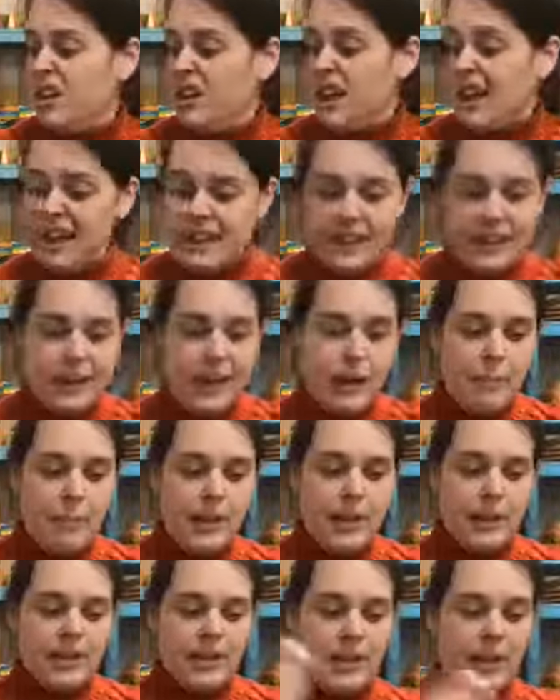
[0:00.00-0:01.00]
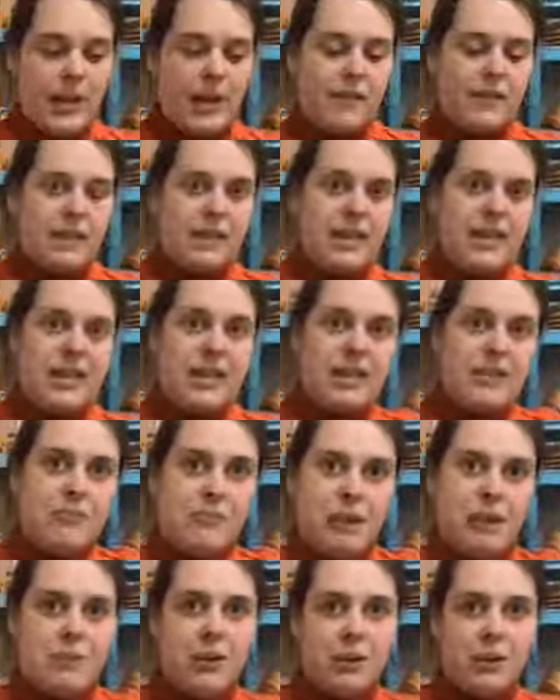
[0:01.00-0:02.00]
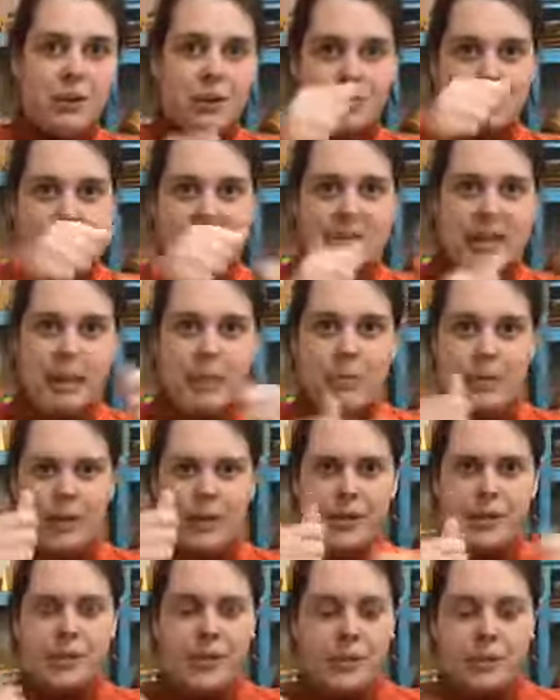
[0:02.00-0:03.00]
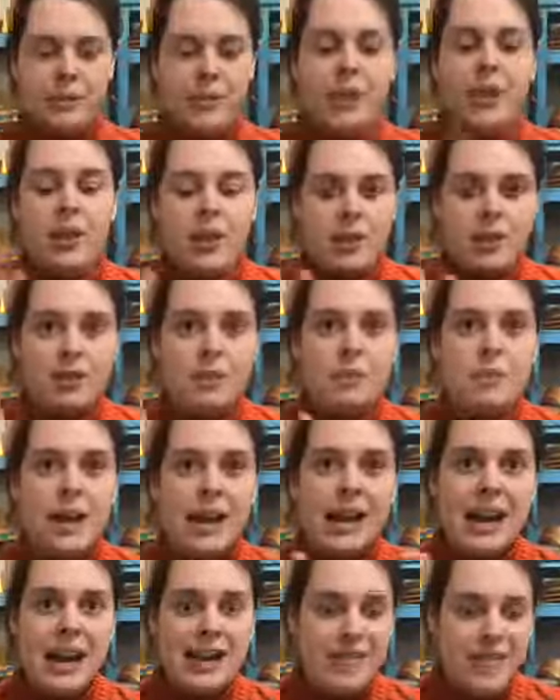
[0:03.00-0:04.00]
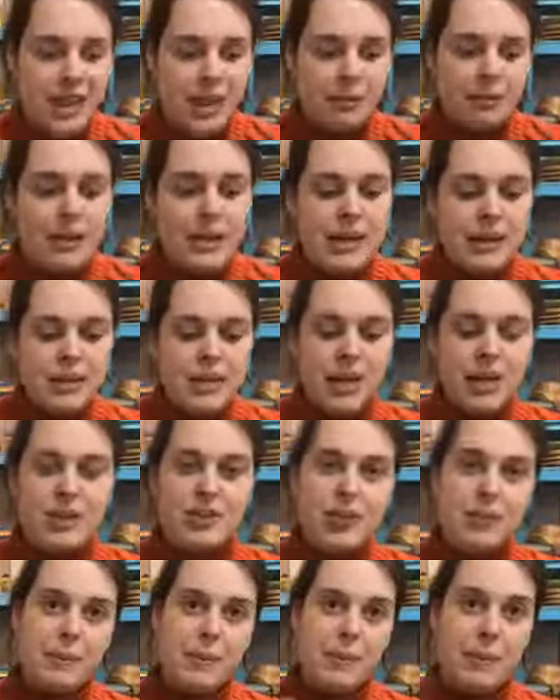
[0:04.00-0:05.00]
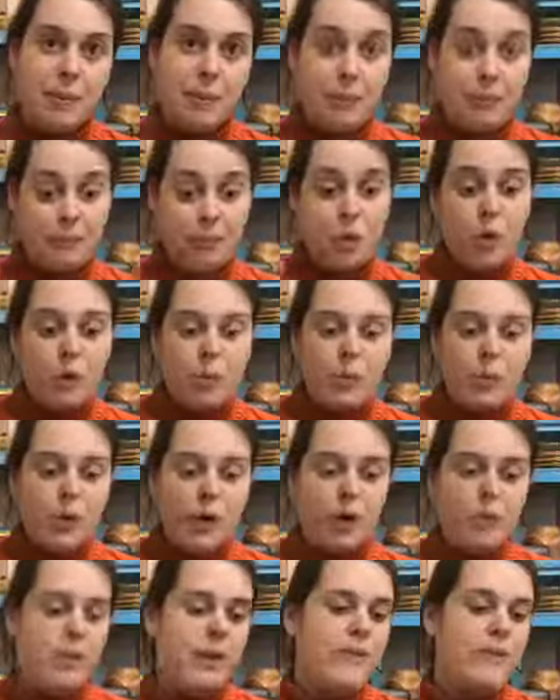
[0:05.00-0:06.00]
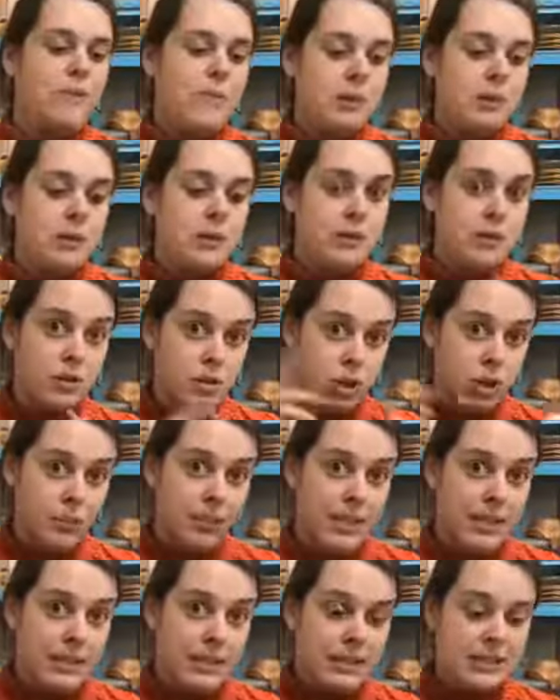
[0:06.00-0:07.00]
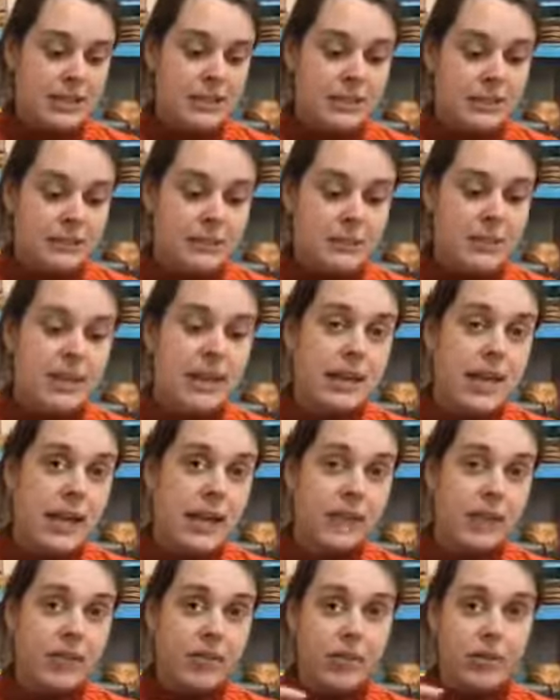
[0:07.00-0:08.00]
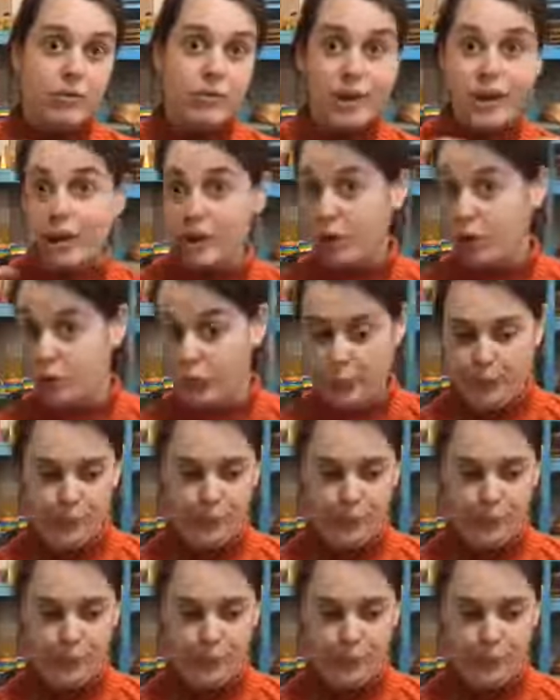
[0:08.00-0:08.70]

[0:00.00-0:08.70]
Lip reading: I need a nappy, and then having to leave baby and go and snap things in. So to make life a little bit easier, I try to be a bit more prepared when I'm using 2-piece systems and have everything ready to go.